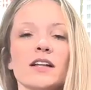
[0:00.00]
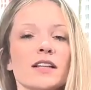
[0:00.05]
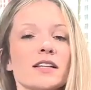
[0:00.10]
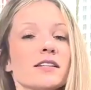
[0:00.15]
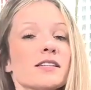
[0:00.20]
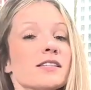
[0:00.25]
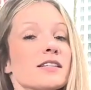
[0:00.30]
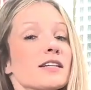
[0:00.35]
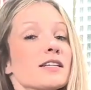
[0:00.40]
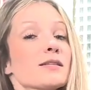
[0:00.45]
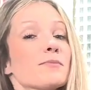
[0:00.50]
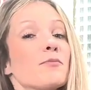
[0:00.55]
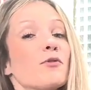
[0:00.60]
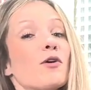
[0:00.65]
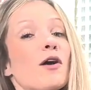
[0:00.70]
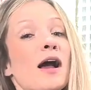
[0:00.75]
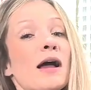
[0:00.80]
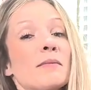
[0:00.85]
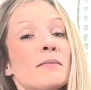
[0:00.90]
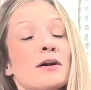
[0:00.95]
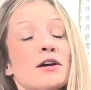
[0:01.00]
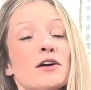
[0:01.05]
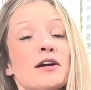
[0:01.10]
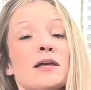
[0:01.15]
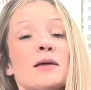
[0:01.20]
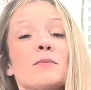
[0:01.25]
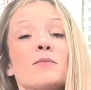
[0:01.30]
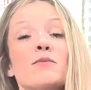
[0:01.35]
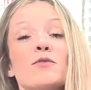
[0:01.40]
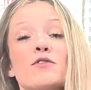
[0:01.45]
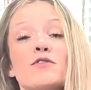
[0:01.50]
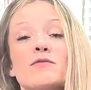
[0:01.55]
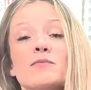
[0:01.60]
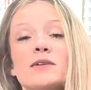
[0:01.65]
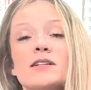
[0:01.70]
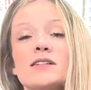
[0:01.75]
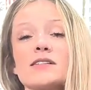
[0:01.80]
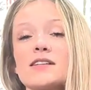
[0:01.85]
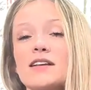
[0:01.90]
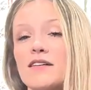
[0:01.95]
the 6 primary
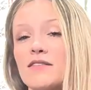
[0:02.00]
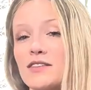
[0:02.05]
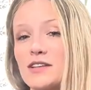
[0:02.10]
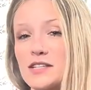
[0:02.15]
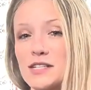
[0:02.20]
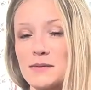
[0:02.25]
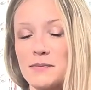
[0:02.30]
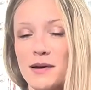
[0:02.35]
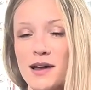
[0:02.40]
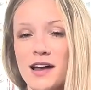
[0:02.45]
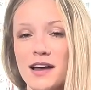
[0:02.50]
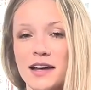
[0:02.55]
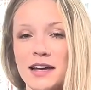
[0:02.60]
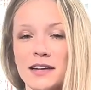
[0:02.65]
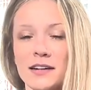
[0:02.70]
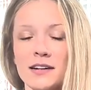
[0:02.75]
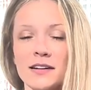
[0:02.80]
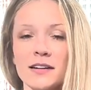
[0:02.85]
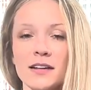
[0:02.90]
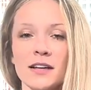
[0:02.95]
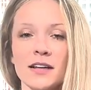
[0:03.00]
movements of the spine